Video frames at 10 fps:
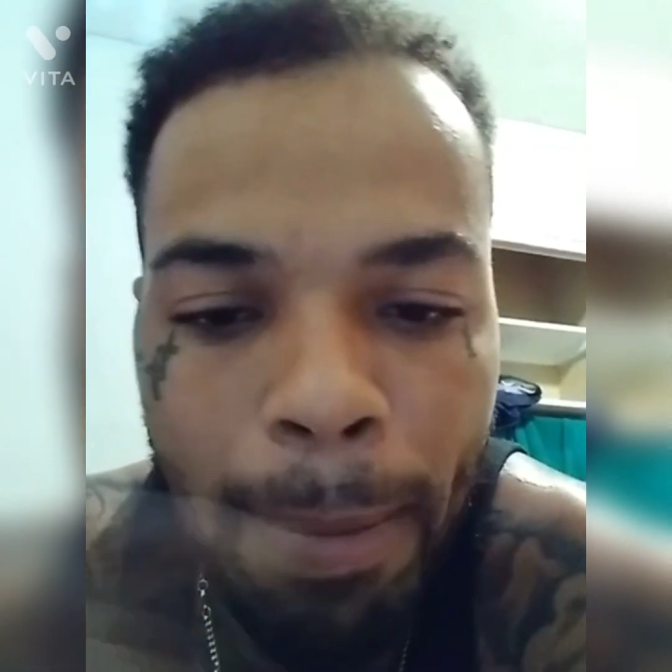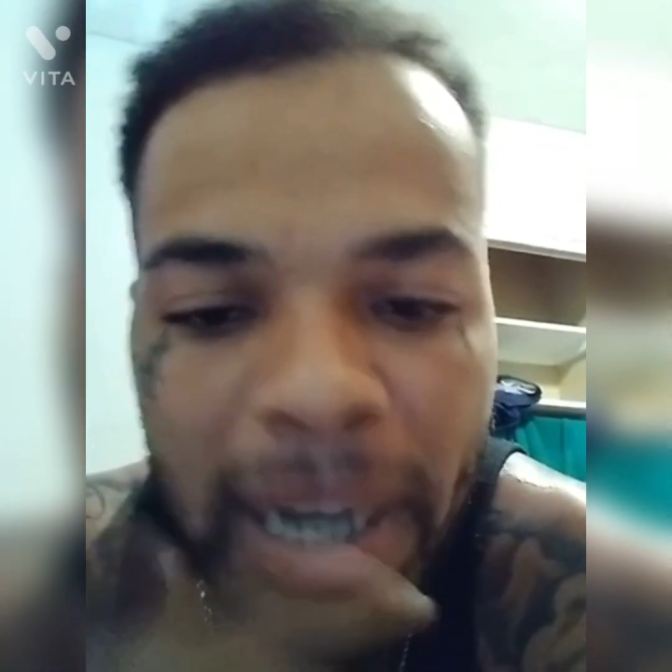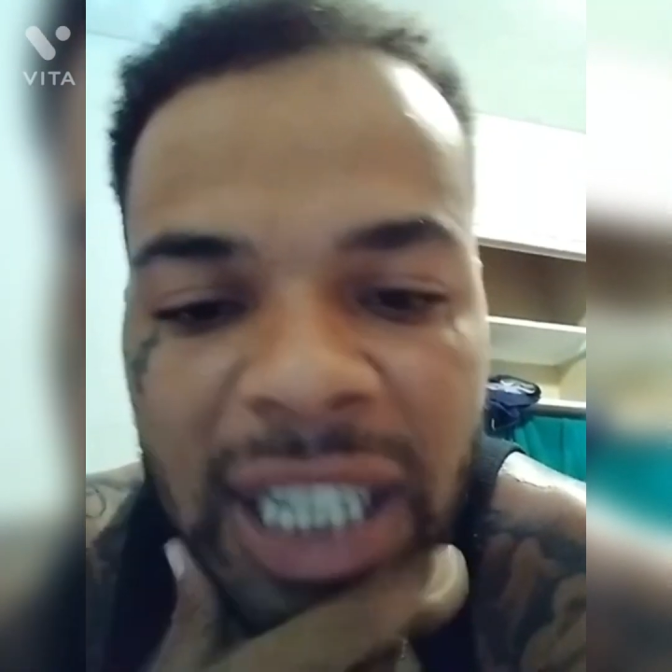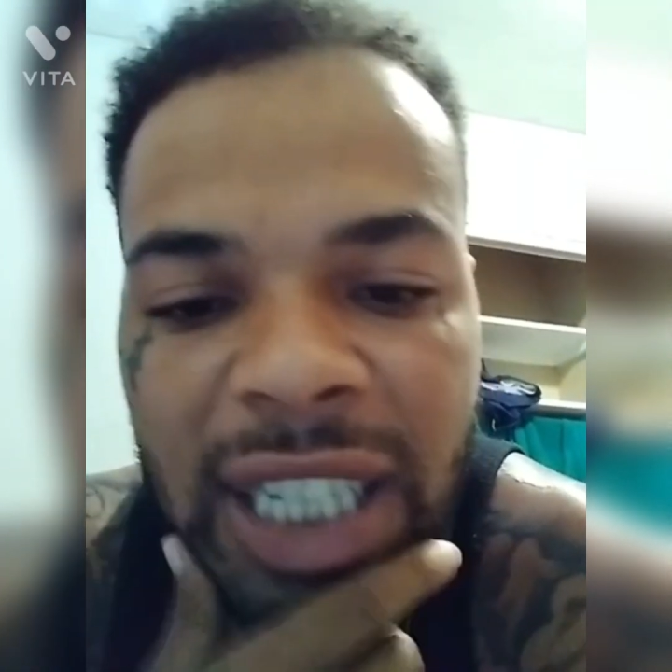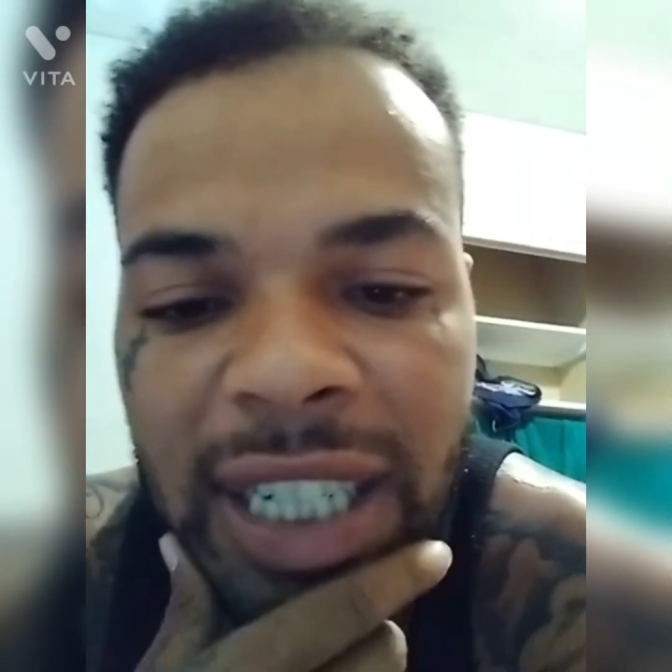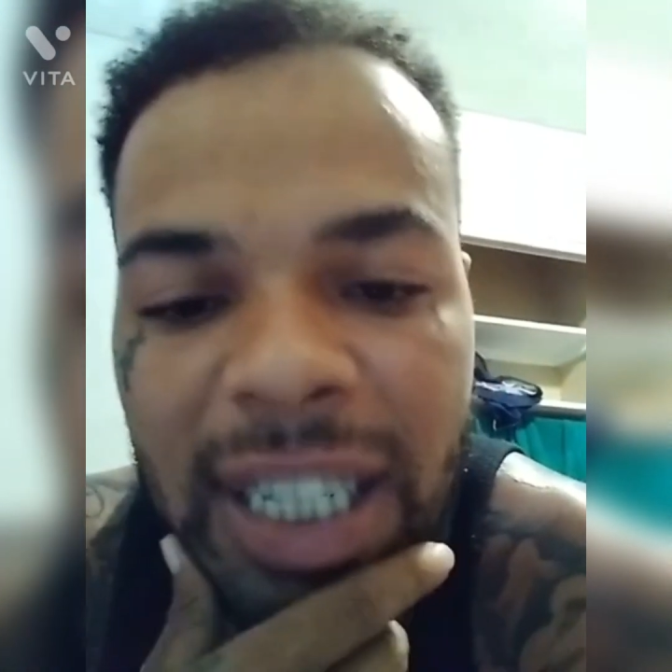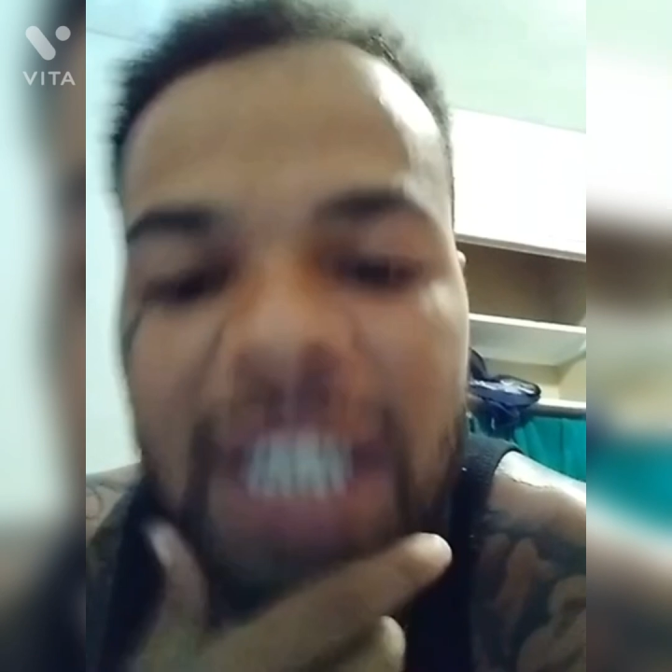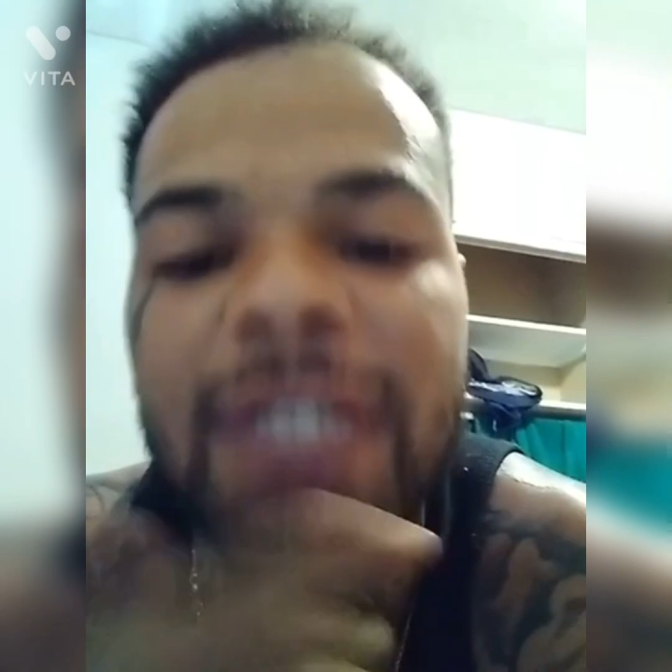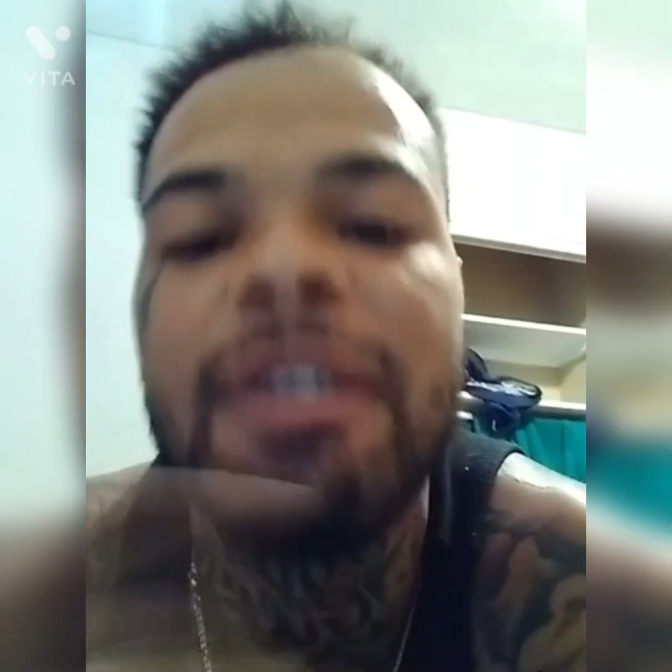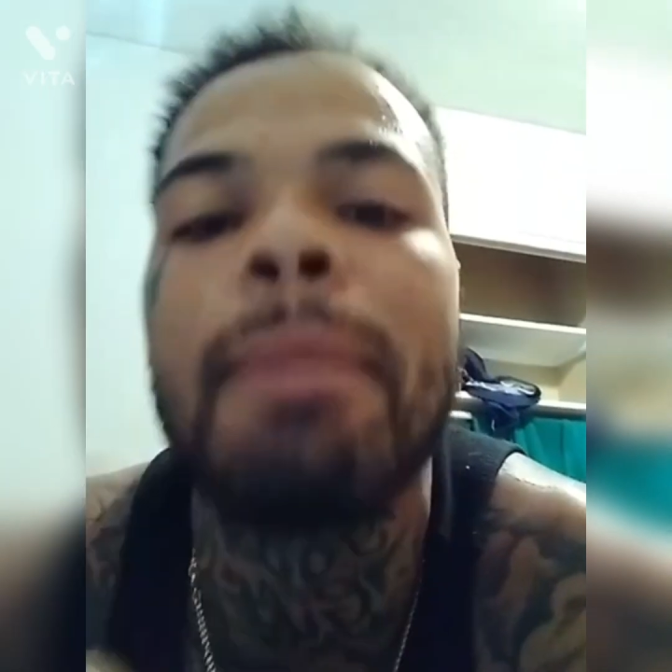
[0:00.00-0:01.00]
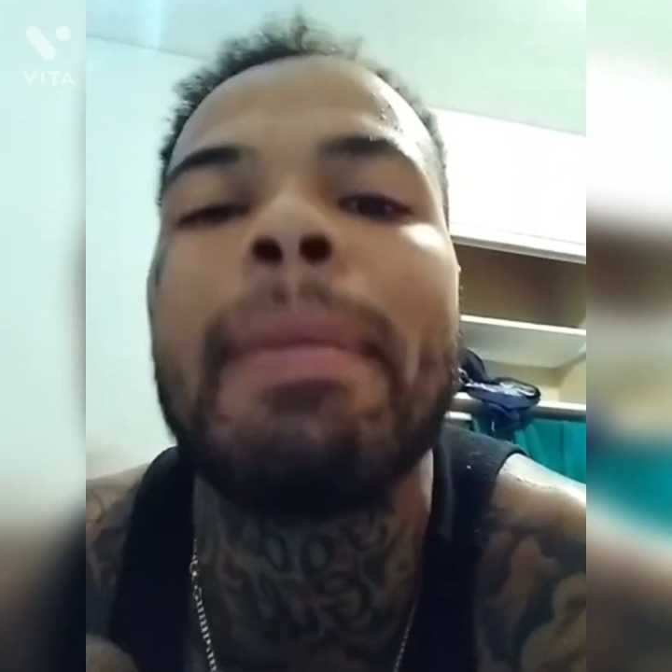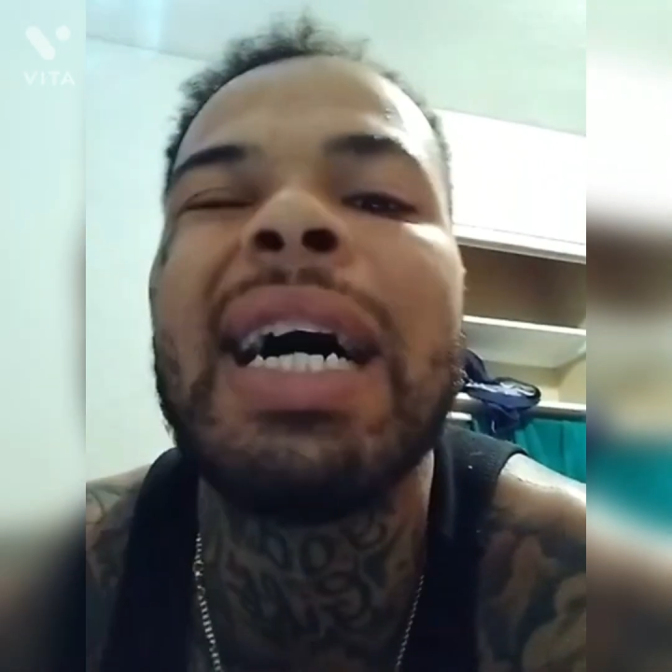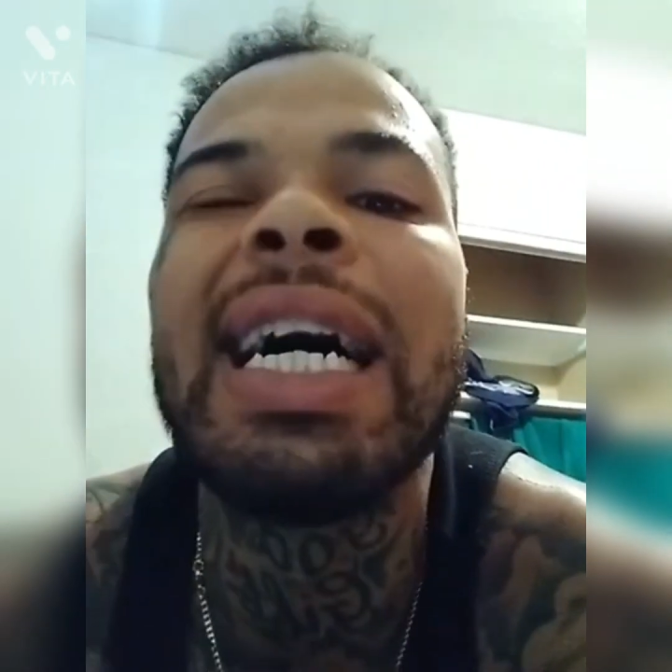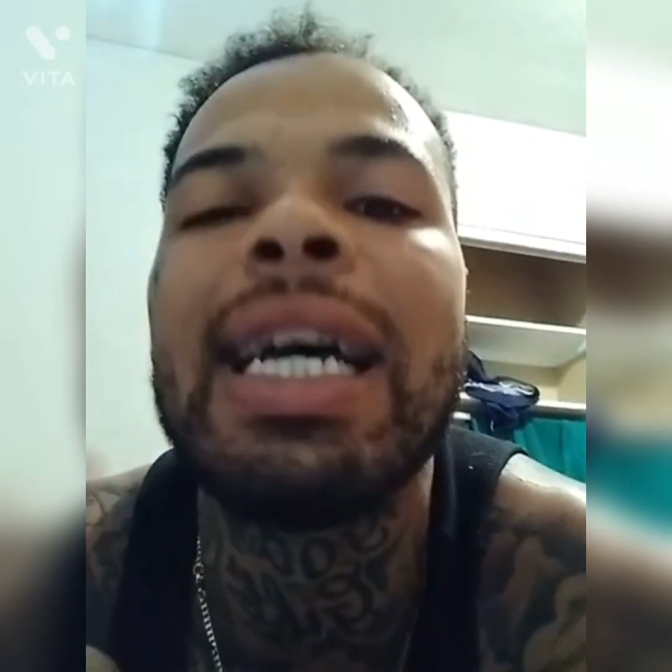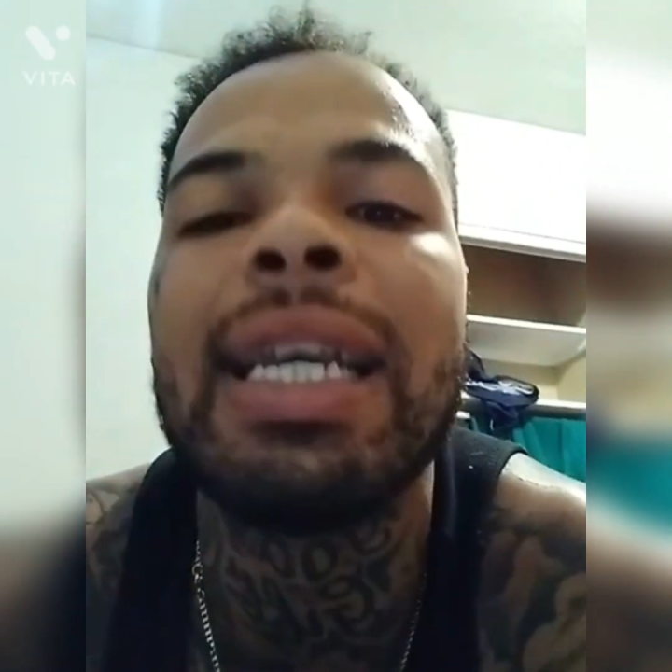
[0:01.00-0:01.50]
Don't nobody give a
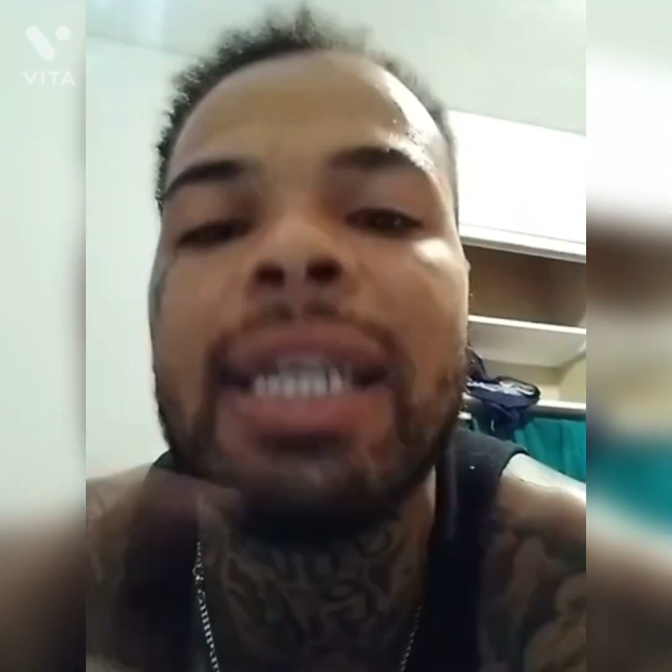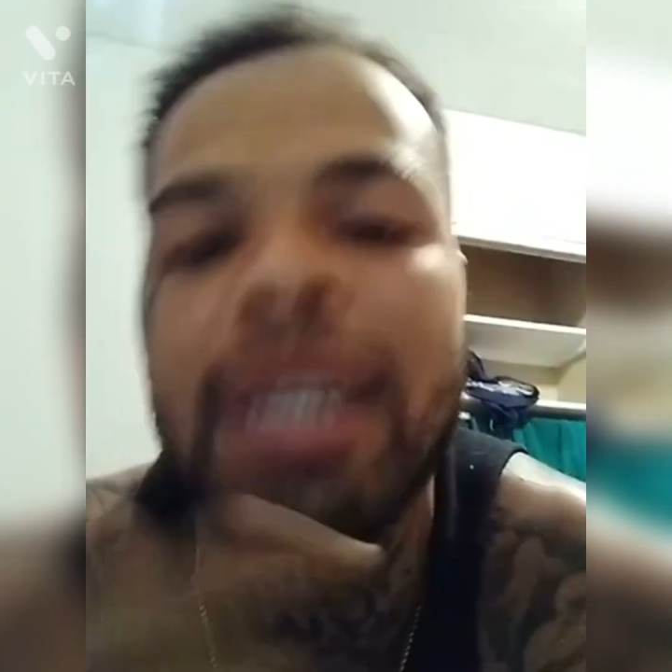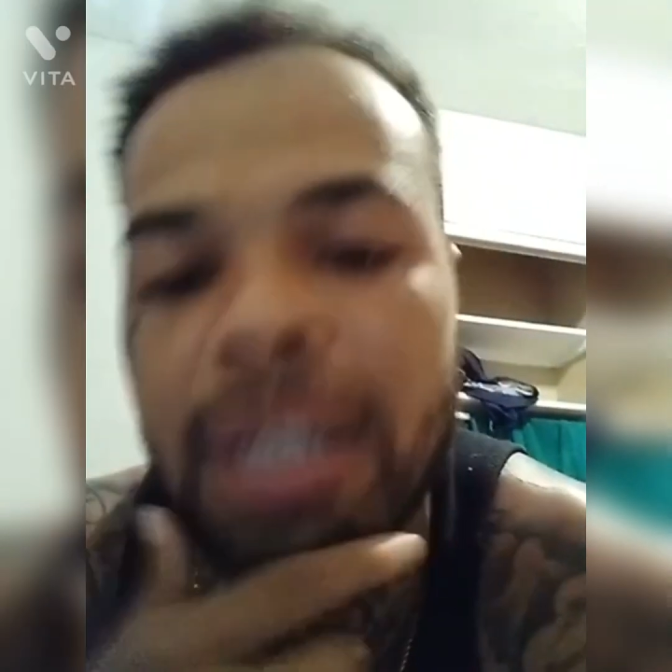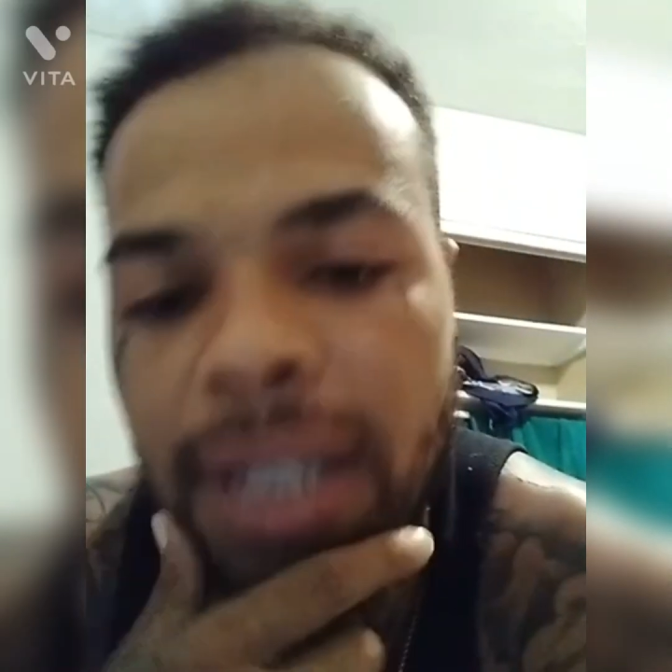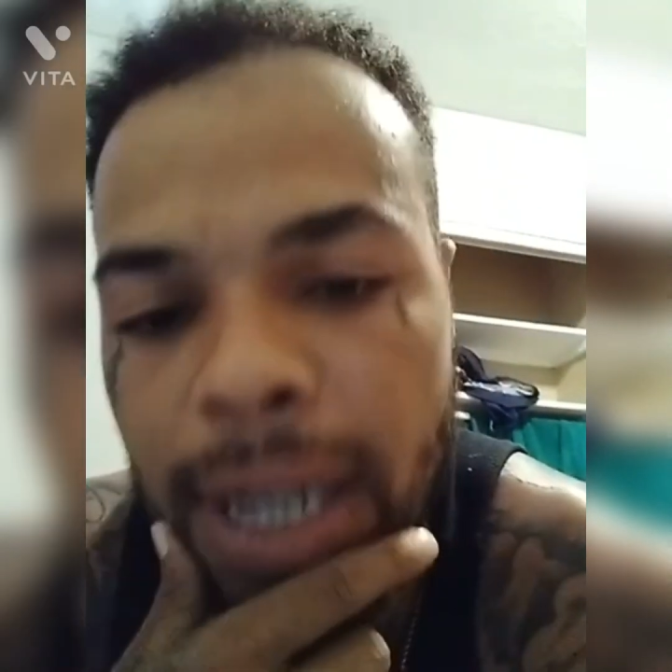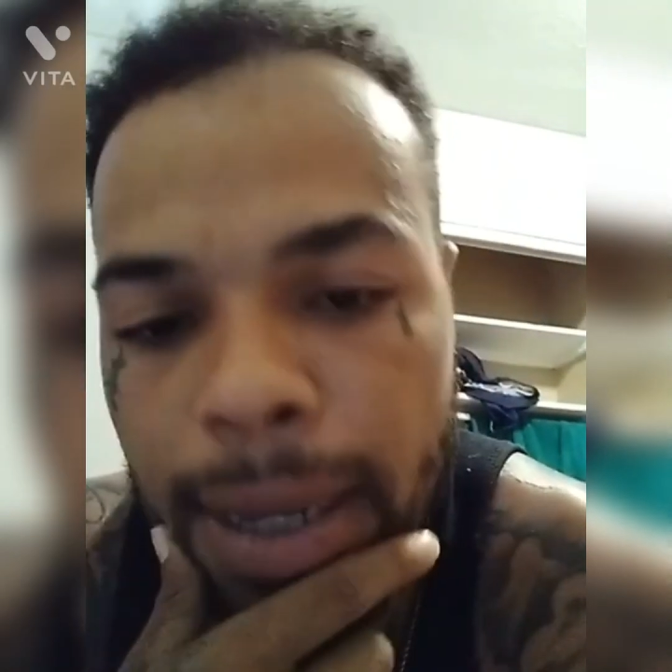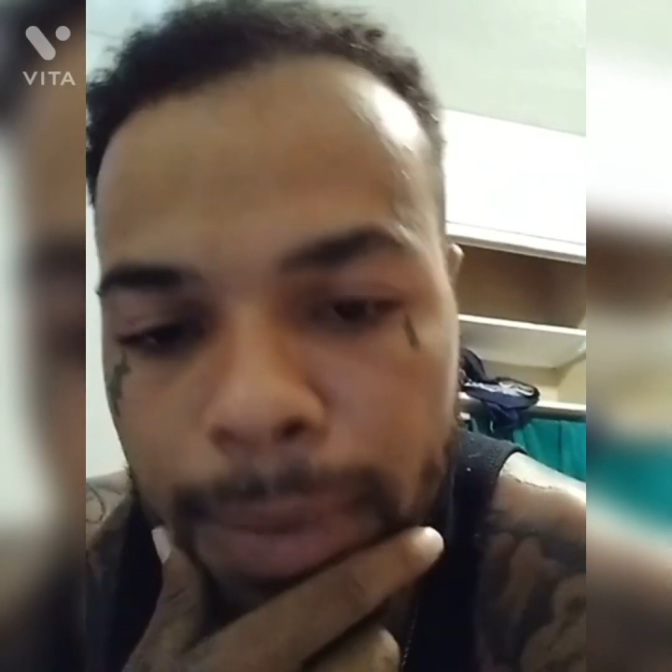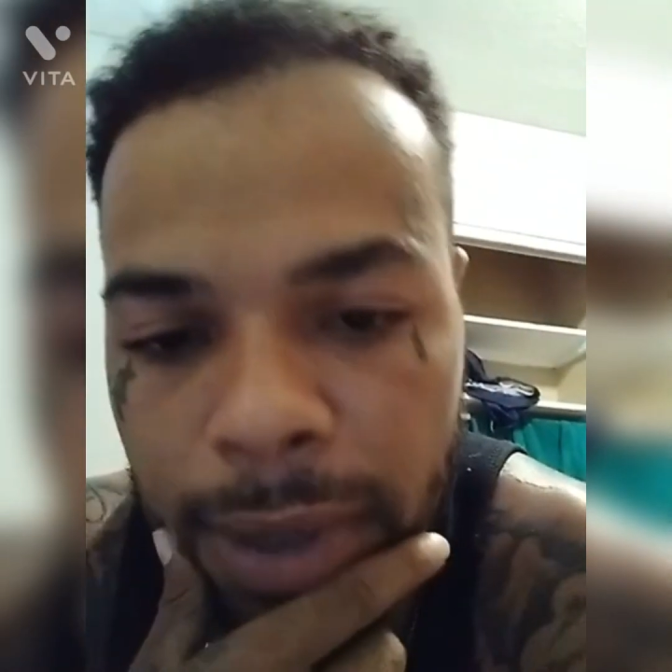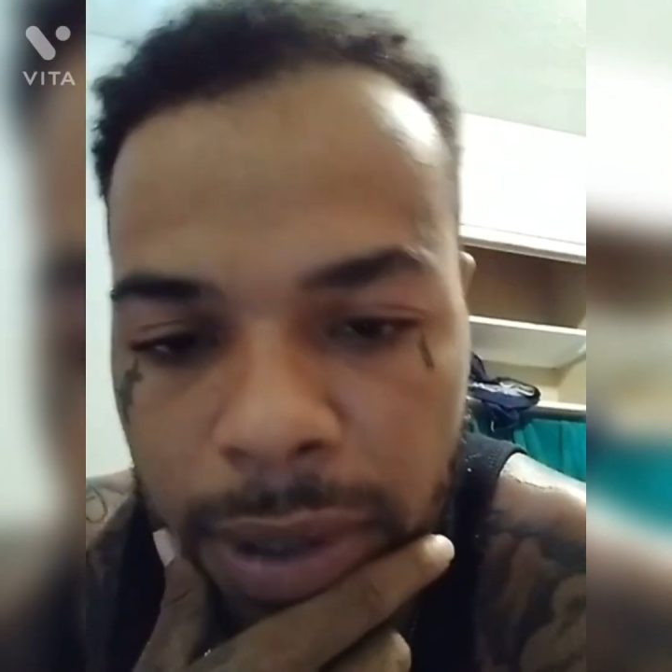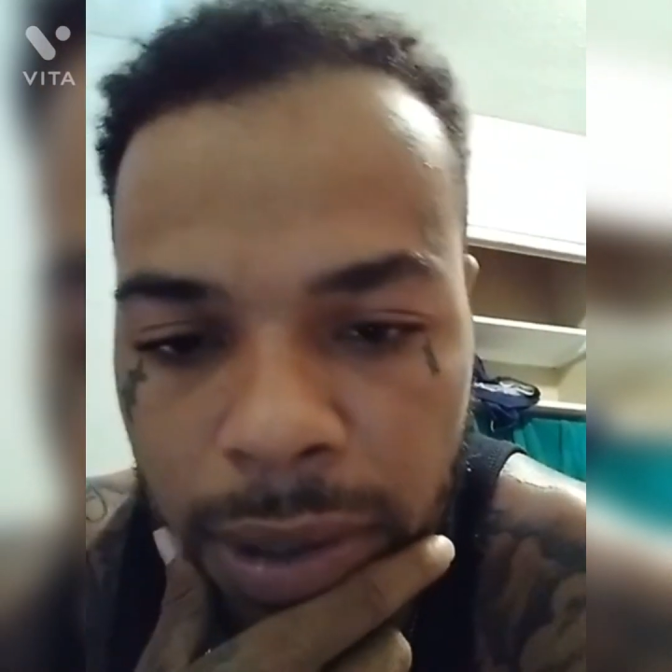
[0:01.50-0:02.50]
fuck when you down.